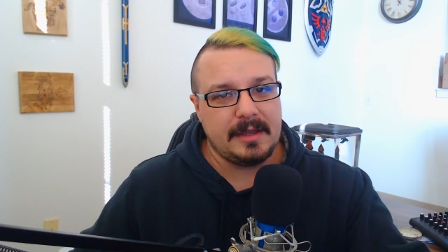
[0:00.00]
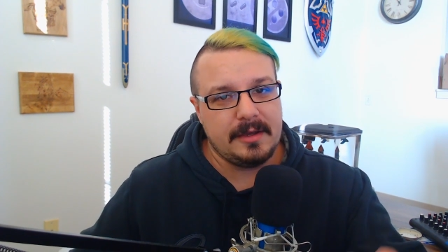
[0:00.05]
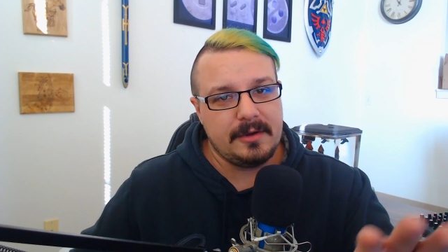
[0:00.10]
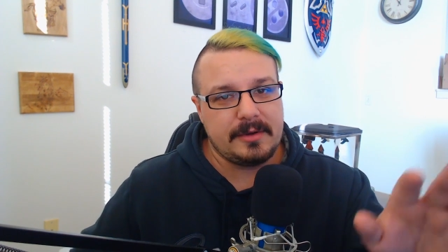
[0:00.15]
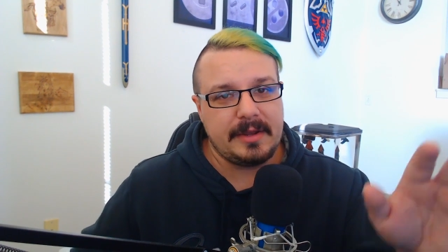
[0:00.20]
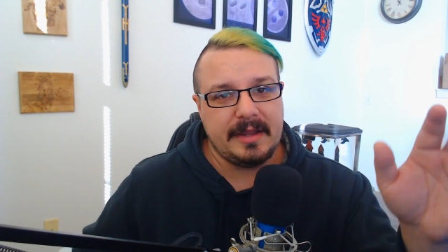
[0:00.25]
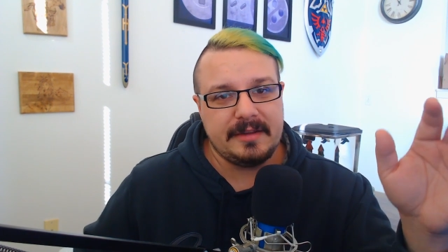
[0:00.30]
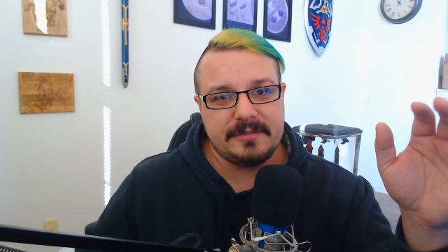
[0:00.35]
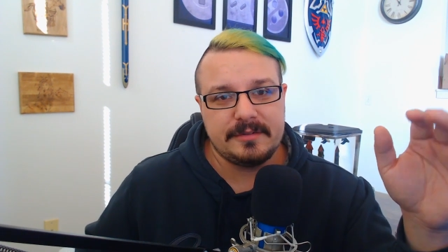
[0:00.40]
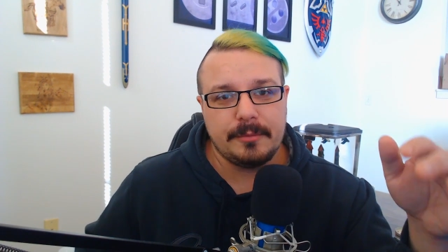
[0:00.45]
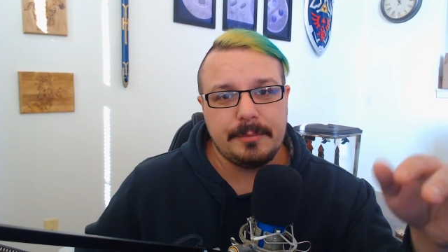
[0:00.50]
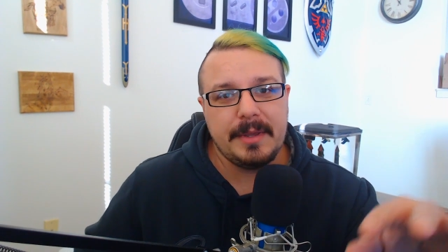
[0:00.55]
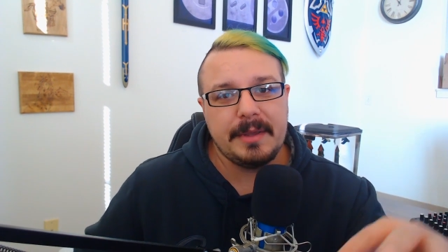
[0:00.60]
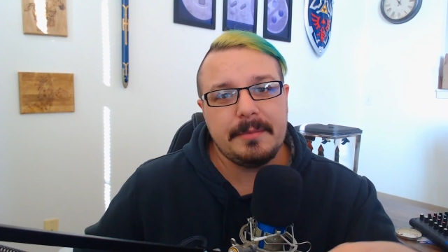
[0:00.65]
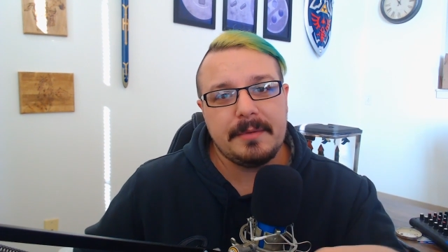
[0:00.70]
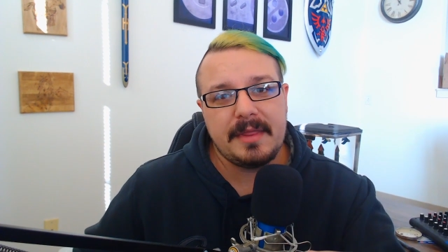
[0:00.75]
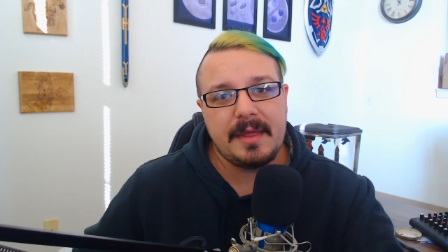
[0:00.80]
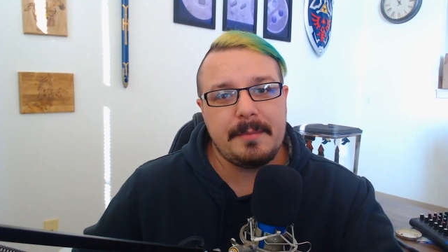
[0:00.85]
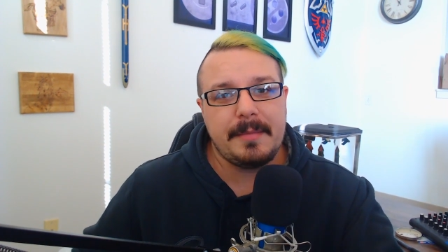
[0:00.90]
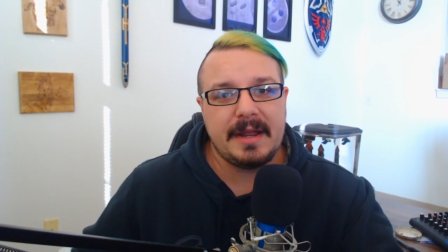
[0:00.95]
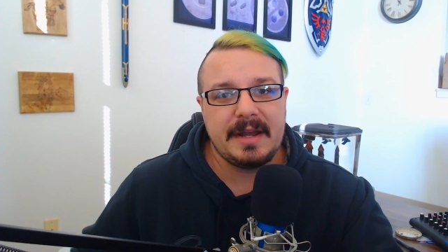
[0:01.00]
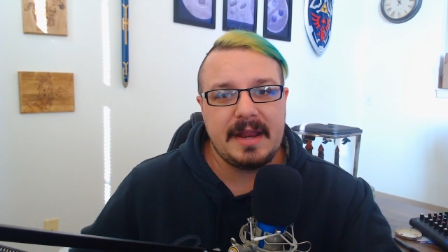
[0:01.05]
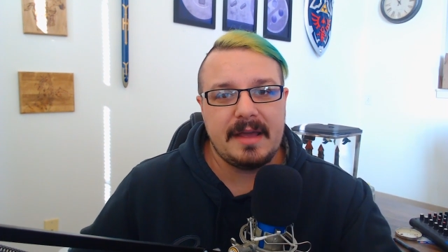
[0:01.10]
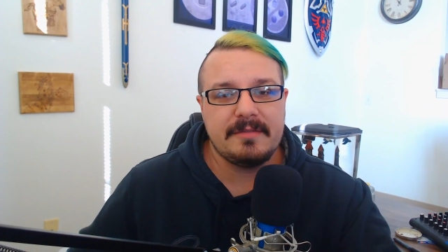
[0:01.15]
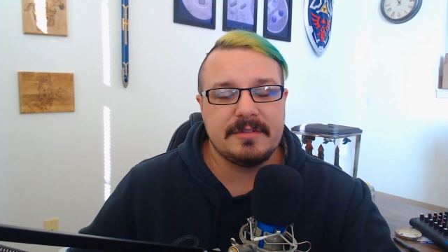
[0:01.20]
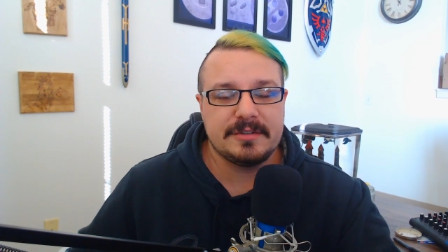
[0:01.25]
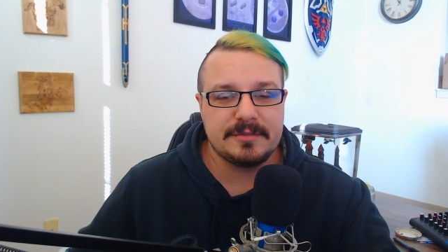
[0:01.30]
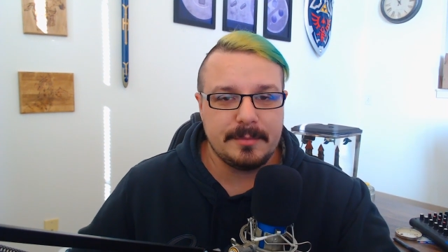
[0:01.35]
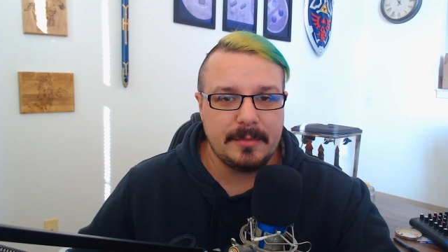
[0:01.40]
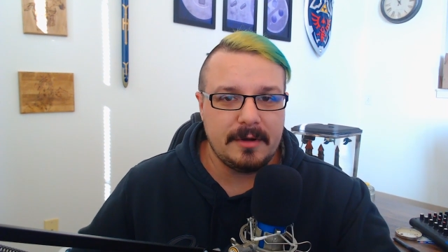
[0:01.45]
Okay, so people that might have
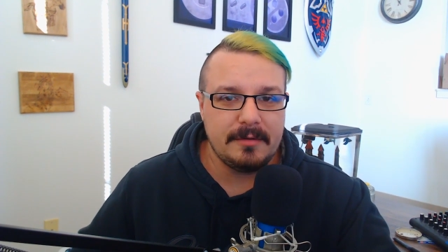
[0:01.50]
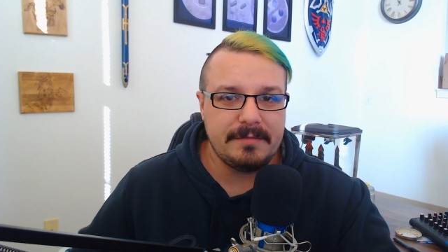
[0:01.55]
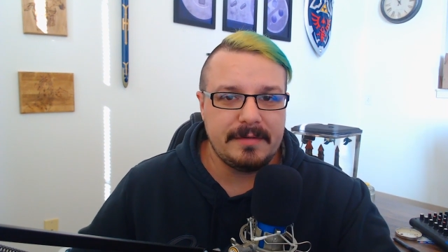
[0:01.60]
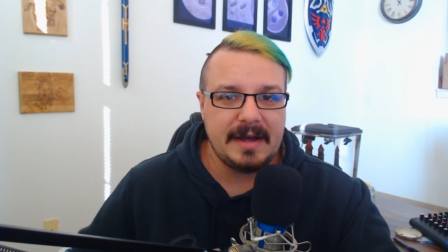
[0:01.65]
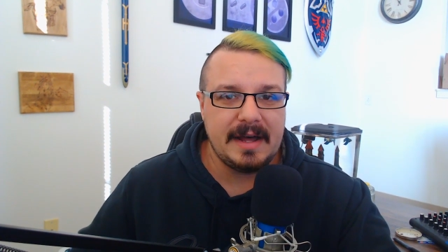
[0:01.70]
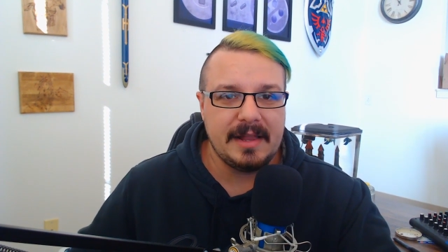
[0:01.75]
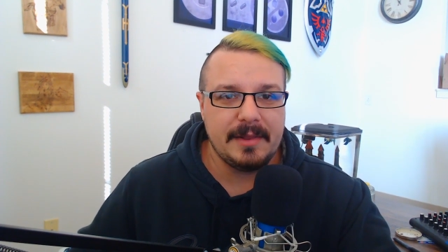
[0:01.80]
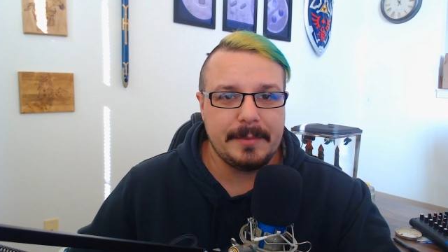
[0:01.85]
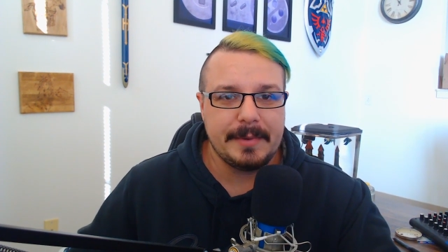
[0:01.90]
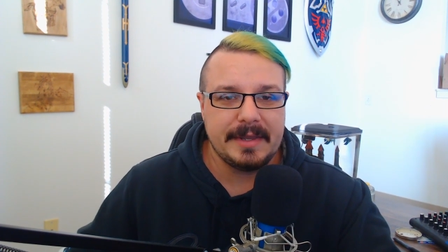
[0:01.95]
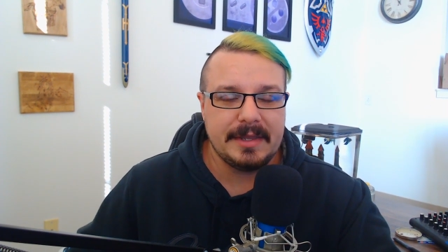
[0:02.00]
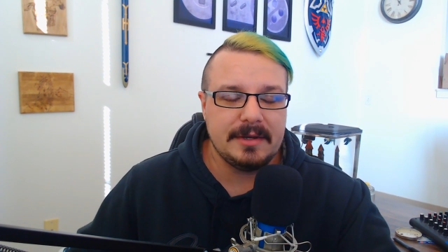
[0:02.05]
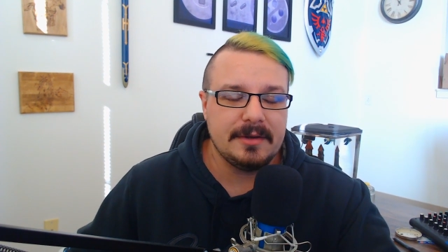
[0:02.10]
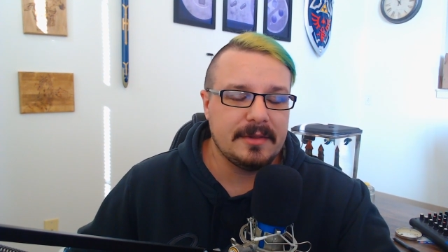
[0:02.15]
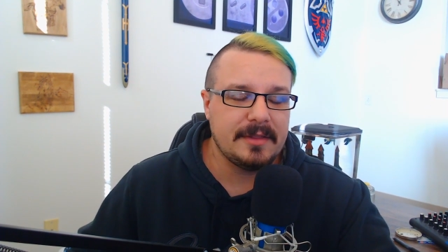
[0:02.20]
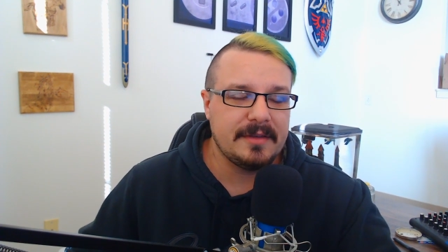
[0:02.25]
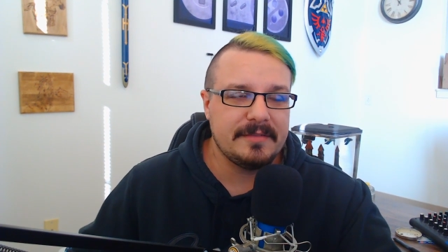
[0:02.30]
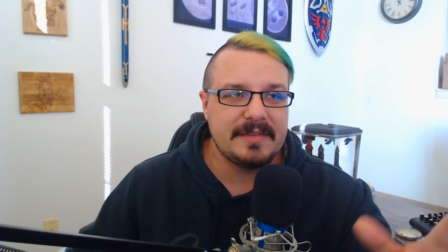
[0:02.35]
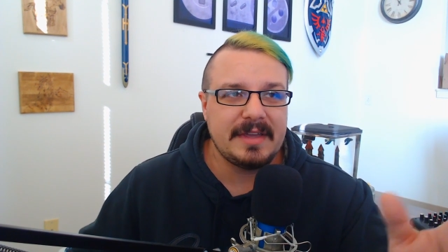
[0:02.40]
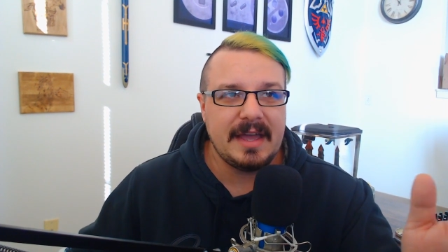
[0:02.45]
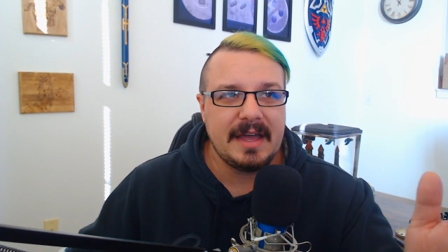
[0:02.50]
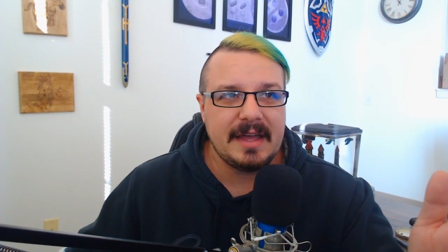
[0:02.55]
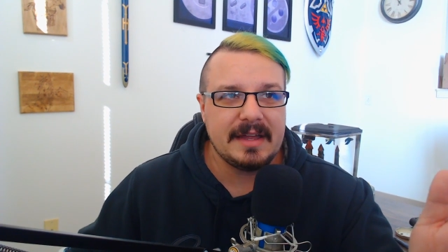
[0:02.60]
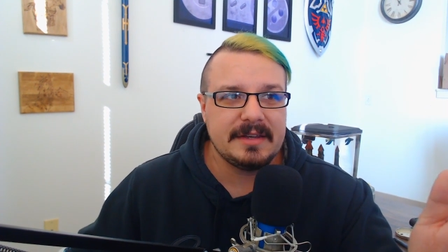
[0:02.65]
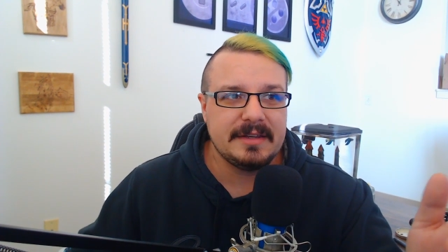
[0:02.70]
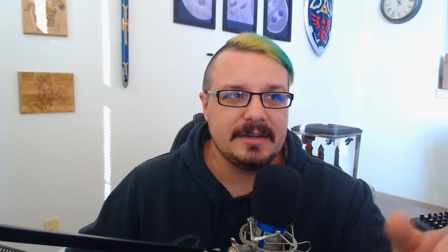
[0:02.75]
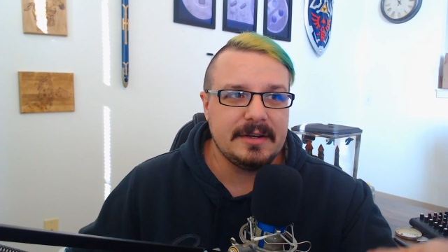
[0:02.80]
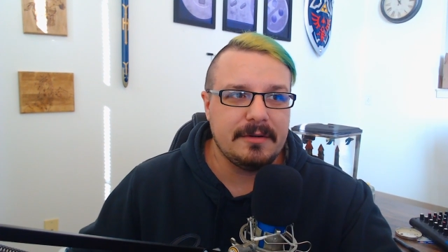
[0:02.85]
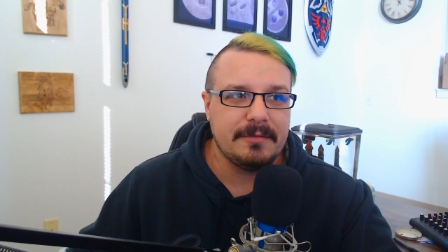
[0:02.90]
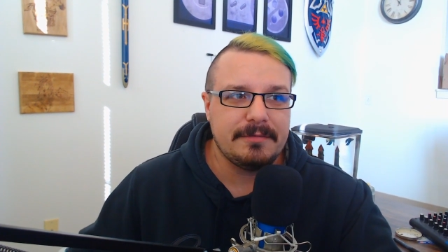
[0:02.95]
a small following, they've got,
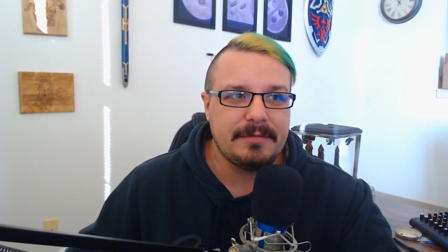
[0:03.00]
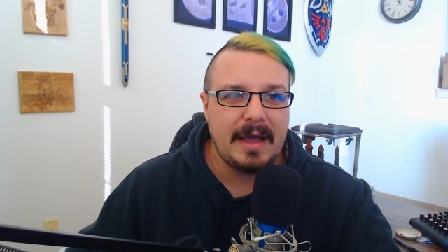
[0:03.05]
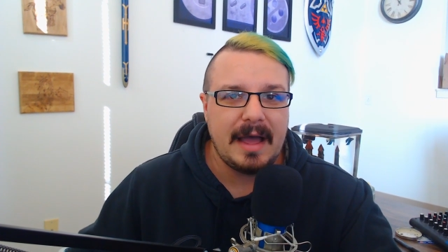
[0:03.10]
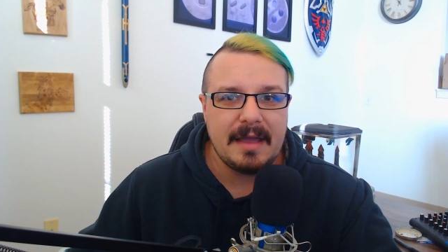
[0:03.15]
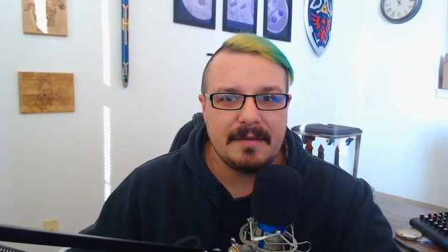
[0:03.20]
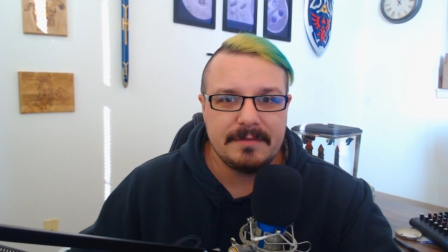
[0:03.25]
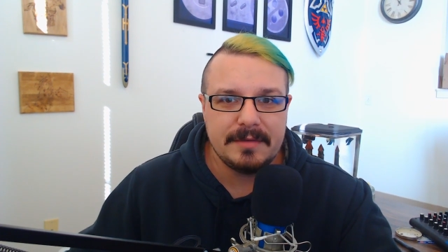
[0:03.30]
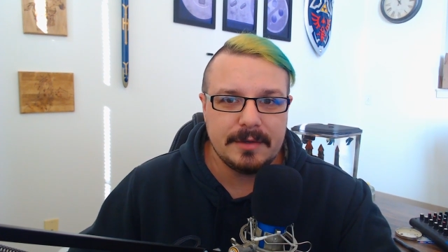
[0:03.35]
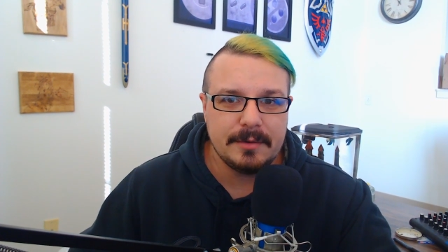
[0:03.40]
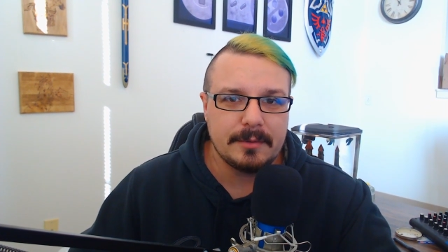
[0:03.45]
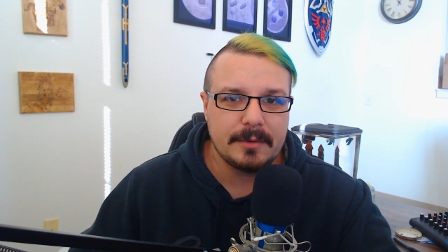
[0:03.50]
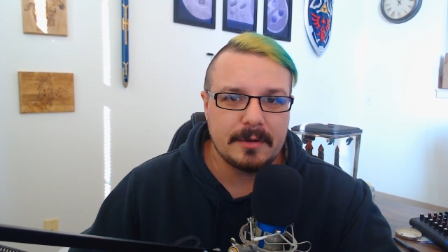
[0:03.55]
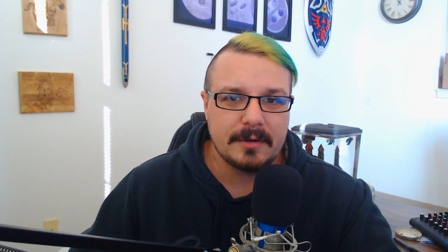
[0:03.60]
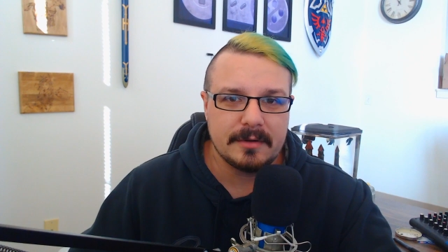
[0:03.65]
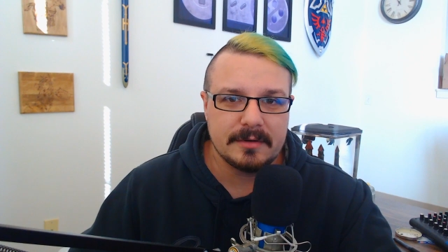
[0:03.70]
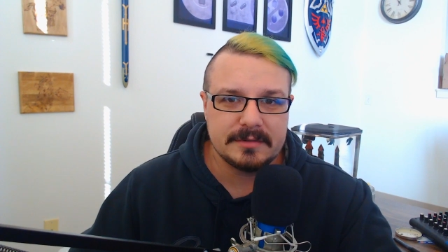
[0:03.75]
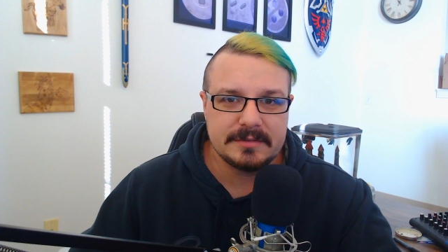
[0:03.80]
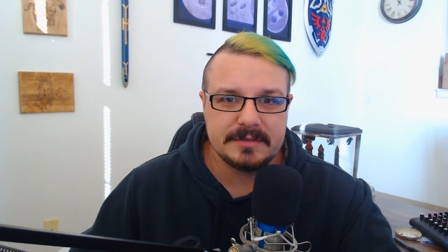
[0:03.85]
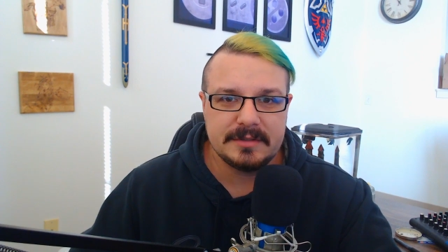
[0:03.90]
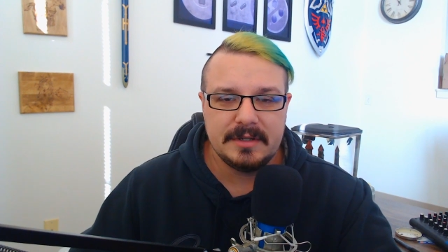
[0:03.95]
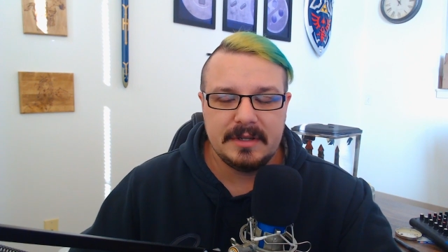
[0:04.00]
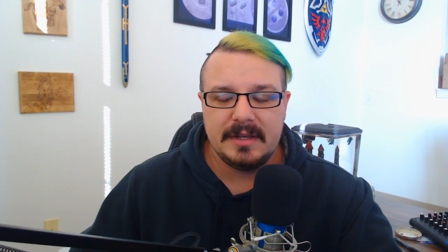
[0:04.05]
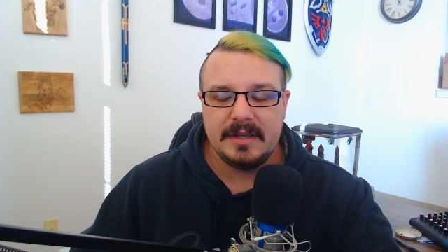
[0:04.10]
5 viewers,